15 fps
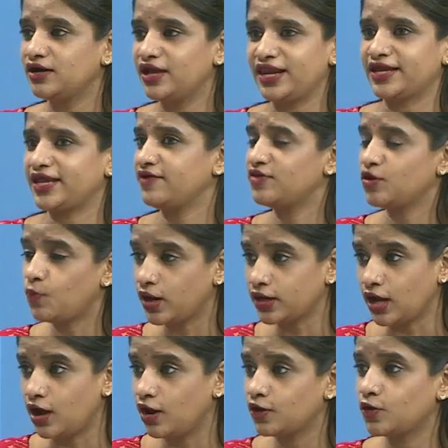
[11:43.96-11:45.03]
like every
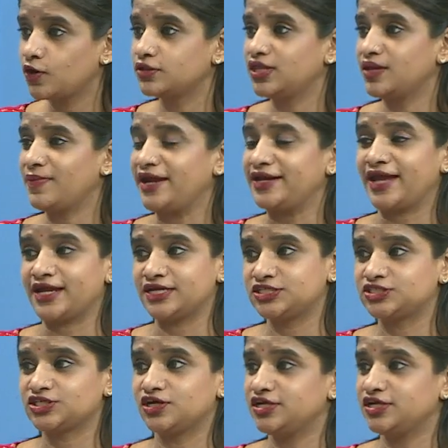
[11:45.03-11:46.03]
1 hour, they might catch a